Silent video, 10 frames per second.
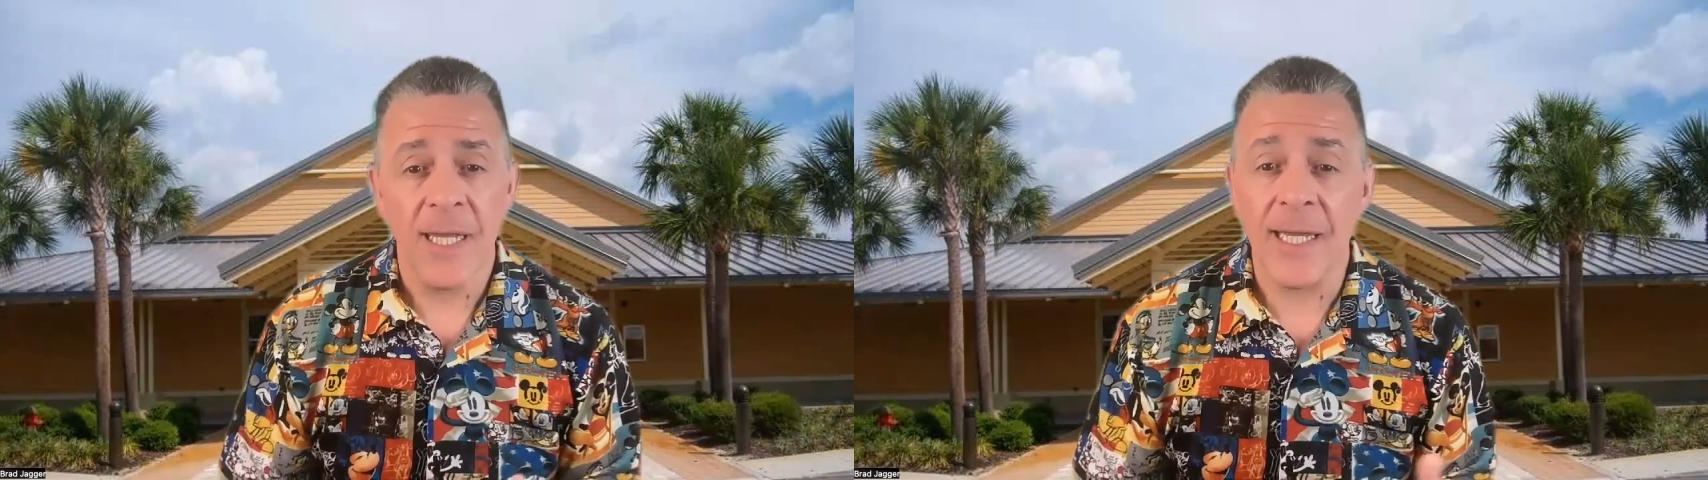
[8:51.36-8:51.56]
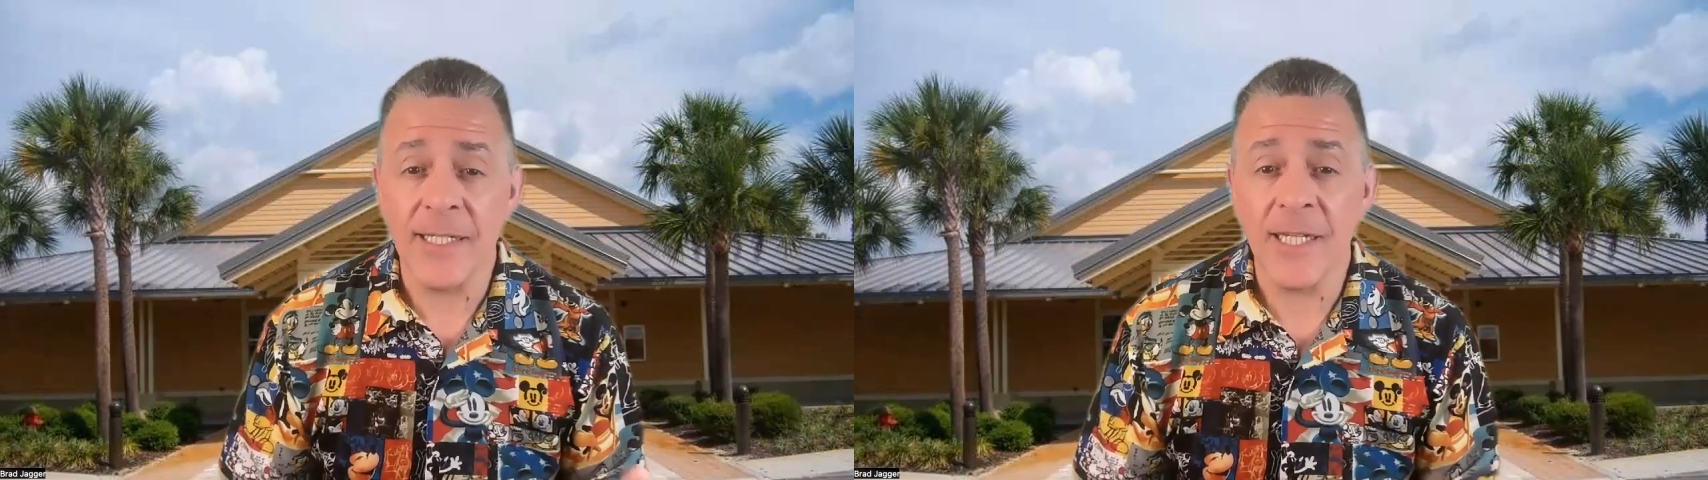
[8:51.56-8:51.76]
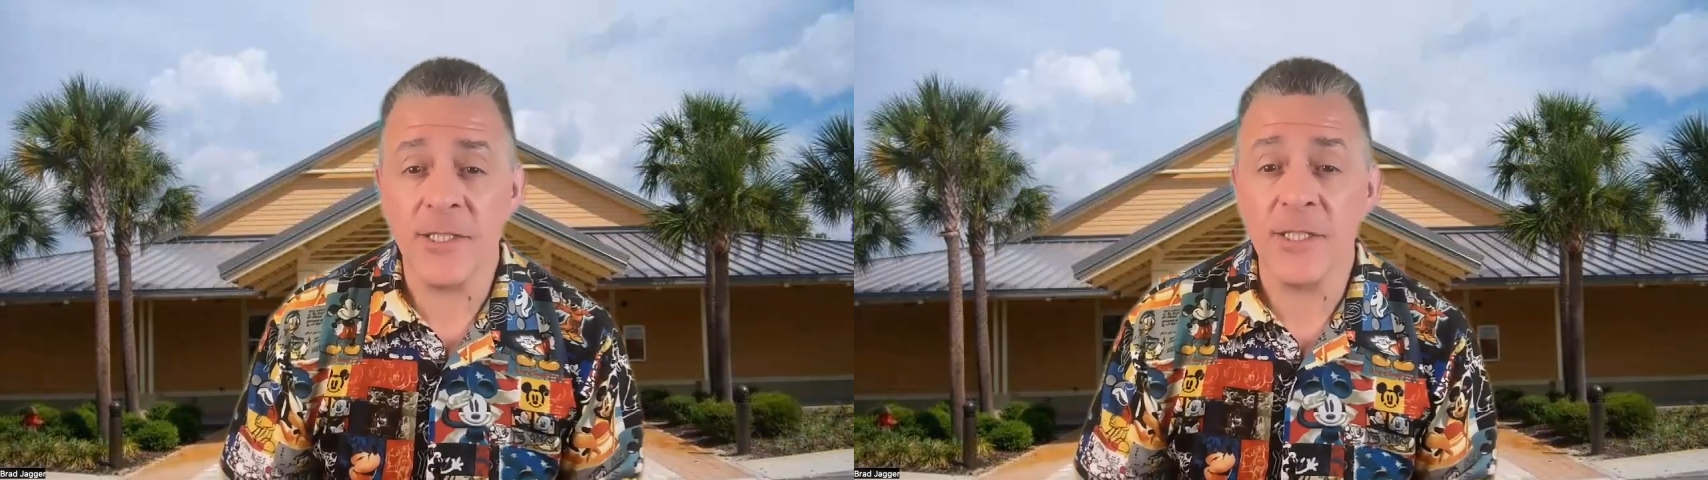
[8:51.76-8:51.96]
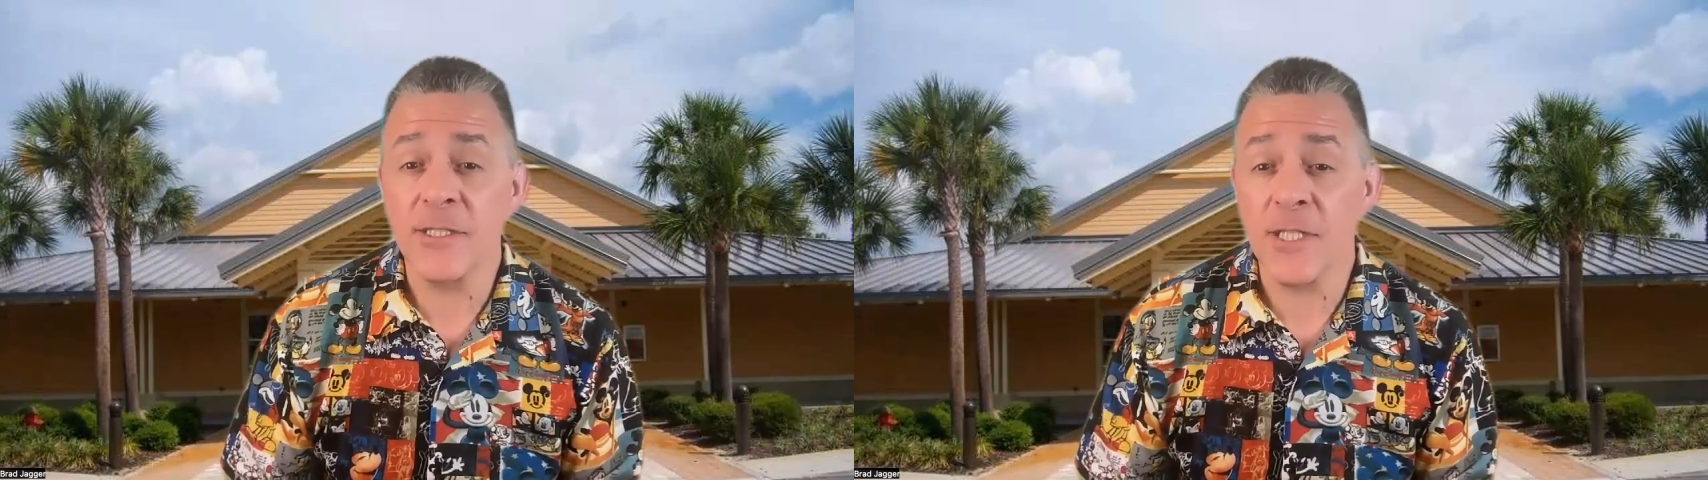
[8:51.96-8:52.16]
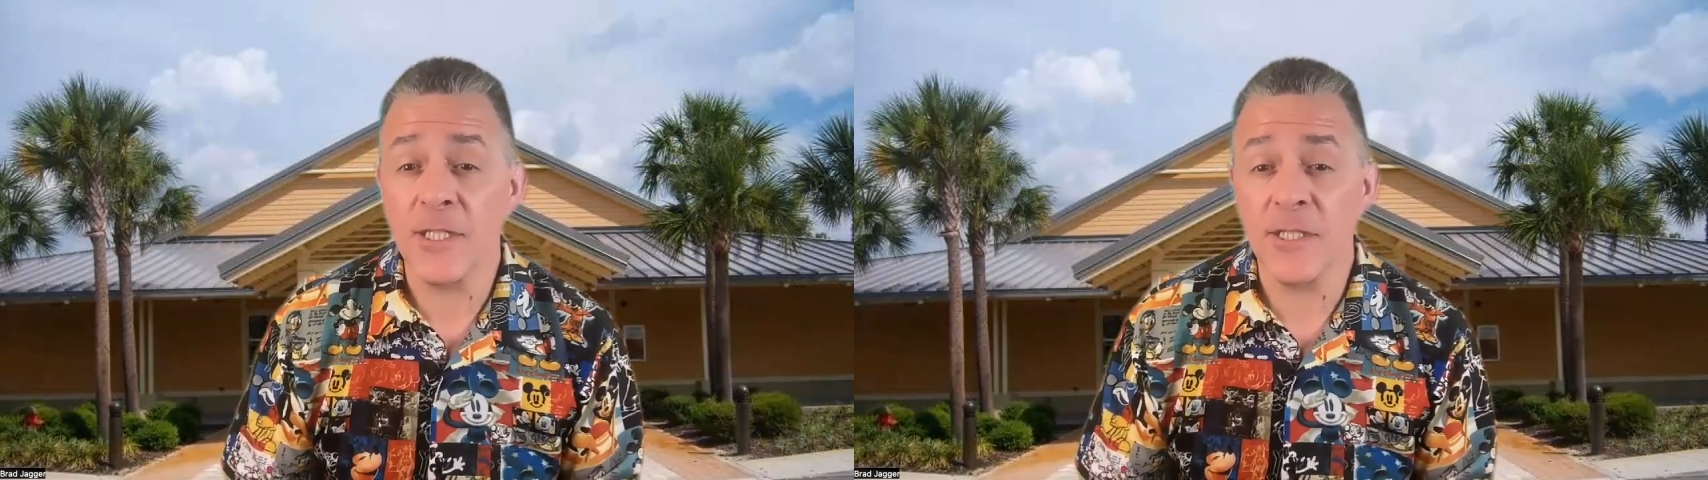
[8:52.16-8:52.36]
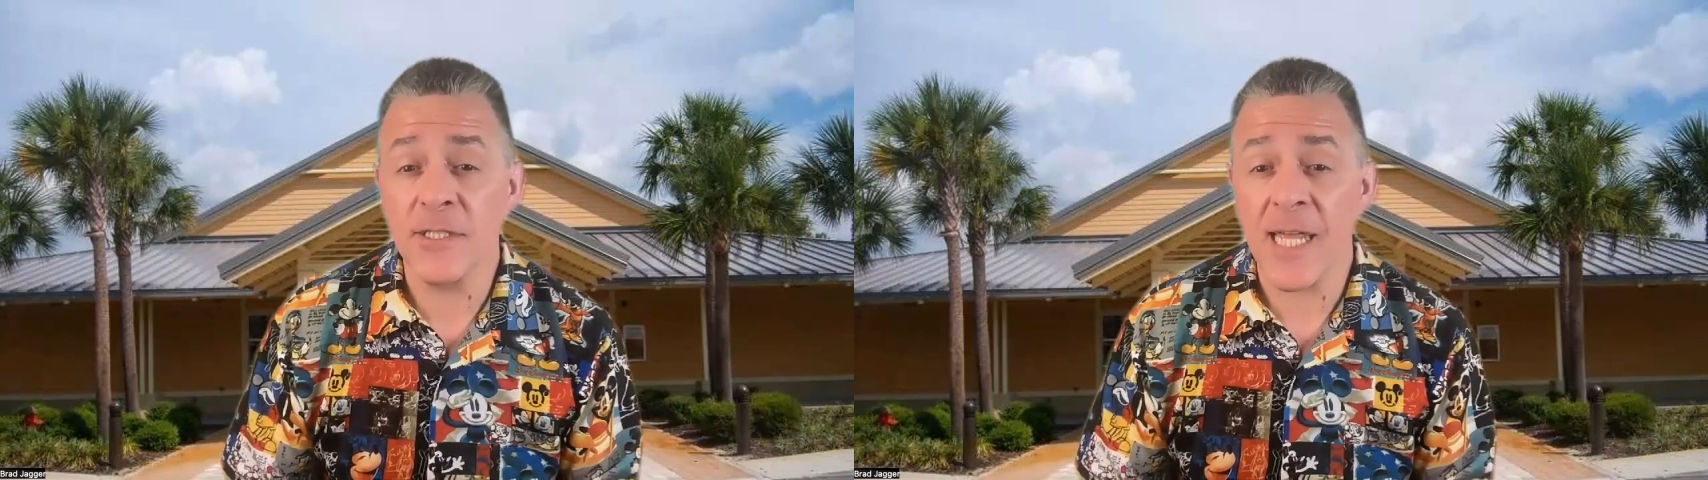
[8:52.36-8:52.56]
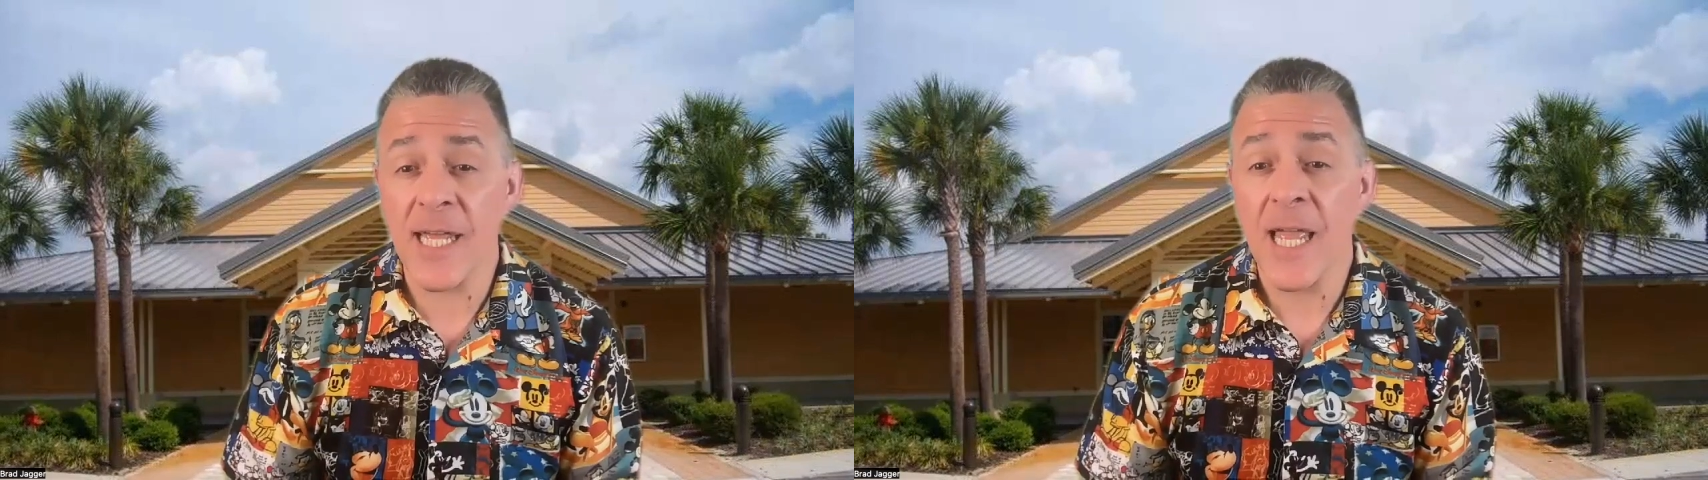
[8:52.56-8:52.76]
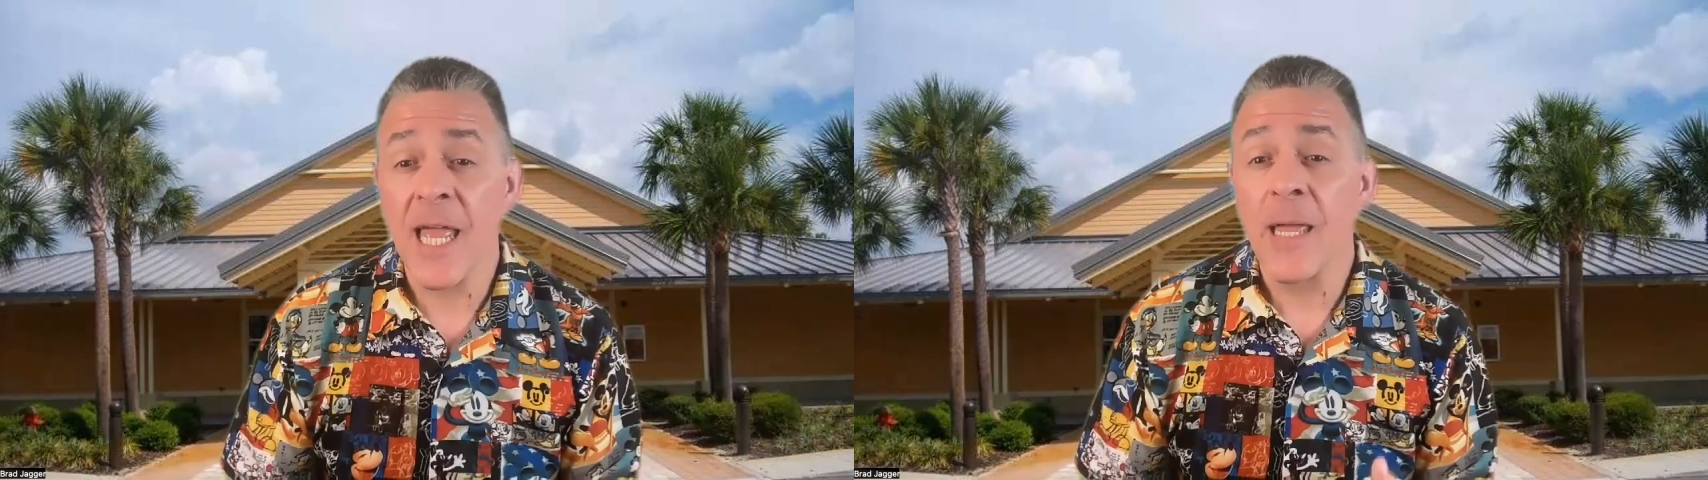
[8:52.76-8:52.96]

Additions such as a